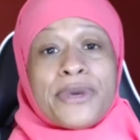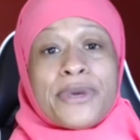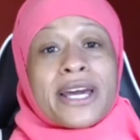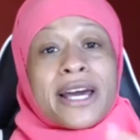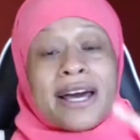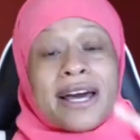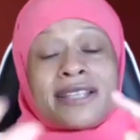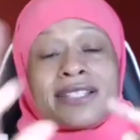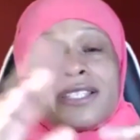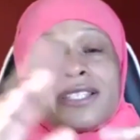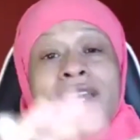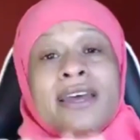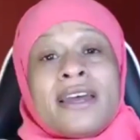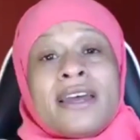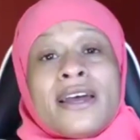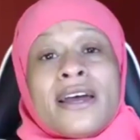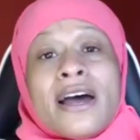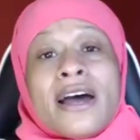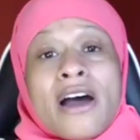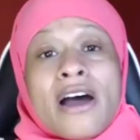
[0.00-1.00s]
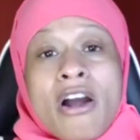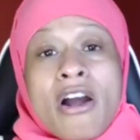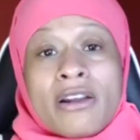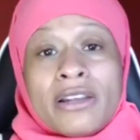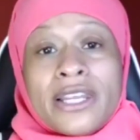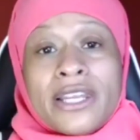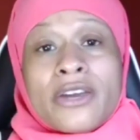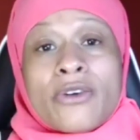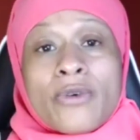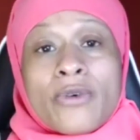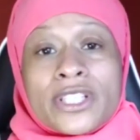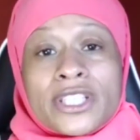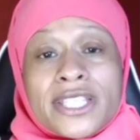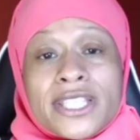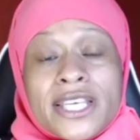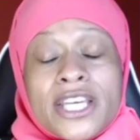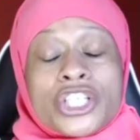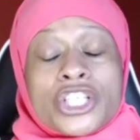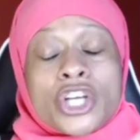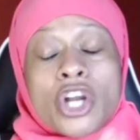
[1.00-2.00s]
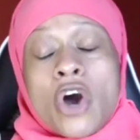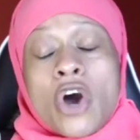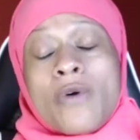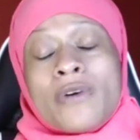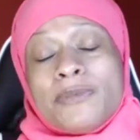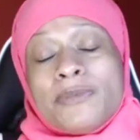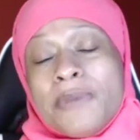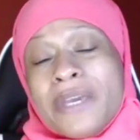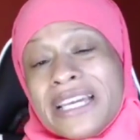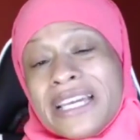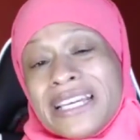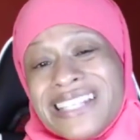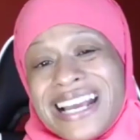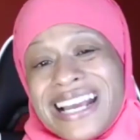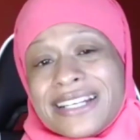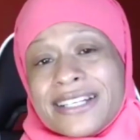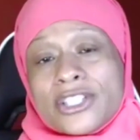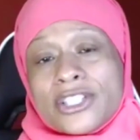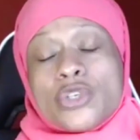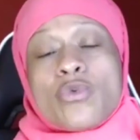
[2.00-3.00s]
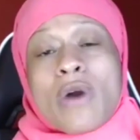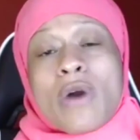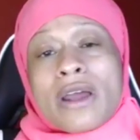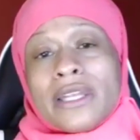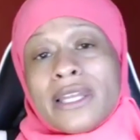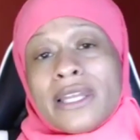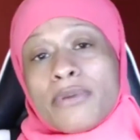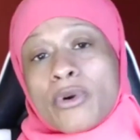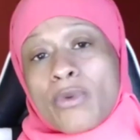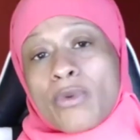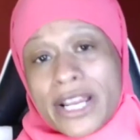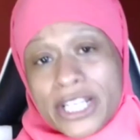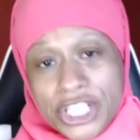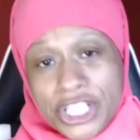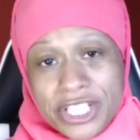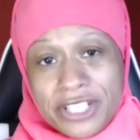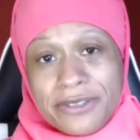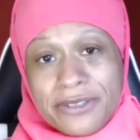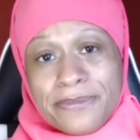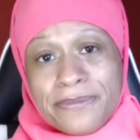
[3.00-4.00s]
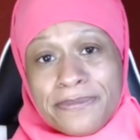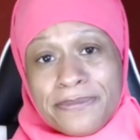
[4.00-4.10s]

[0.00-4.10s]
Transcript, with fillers: Because our literacy should always be connected to our liberation.